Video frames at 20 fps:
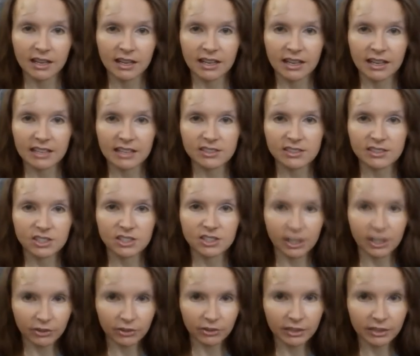It's
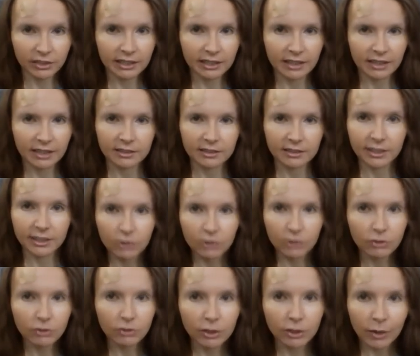generally a
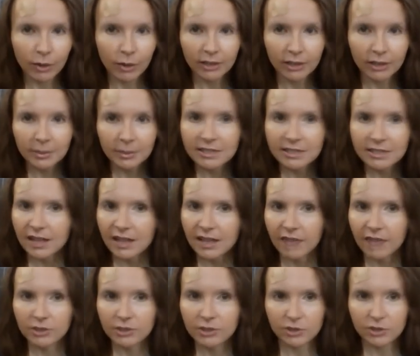legal requirement to
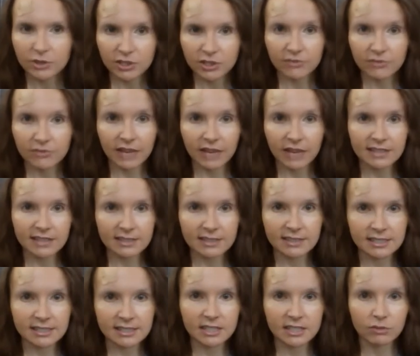have nutrition facts
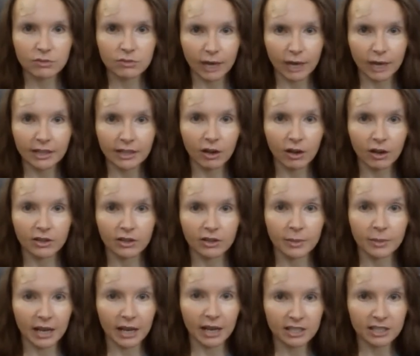listed right on the
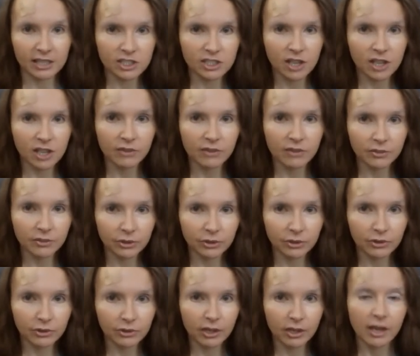package of a
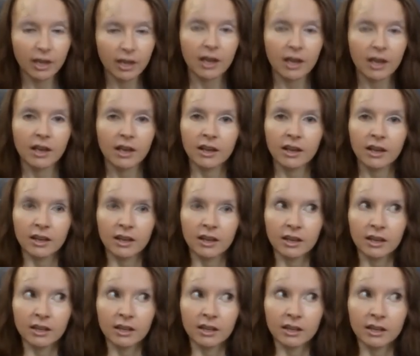food,
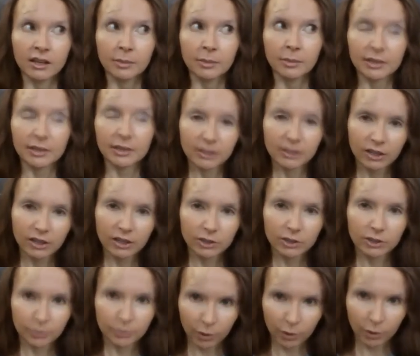but there are
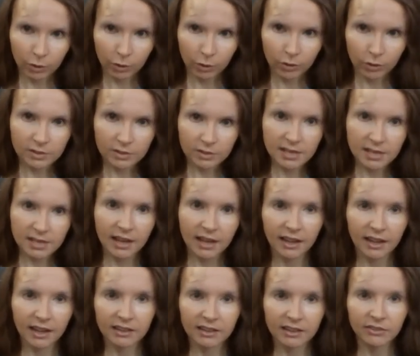loopholes,
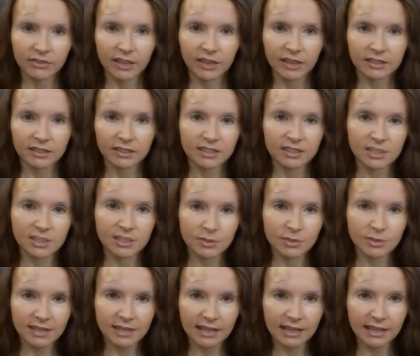and the fact that this
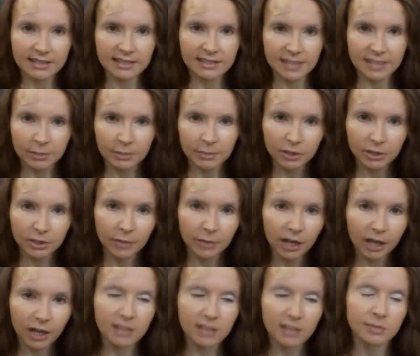was a sampler
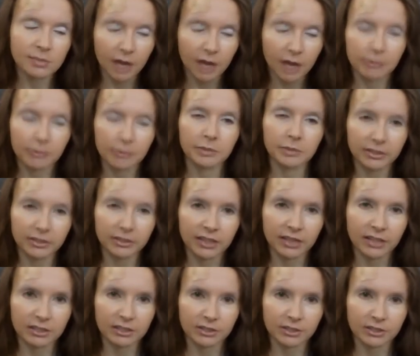box probably
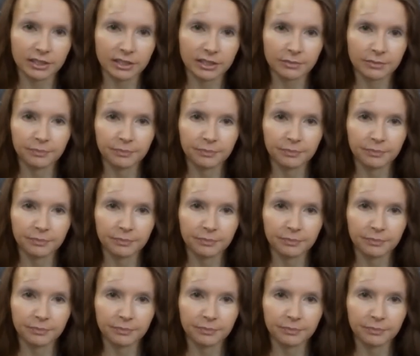factored in.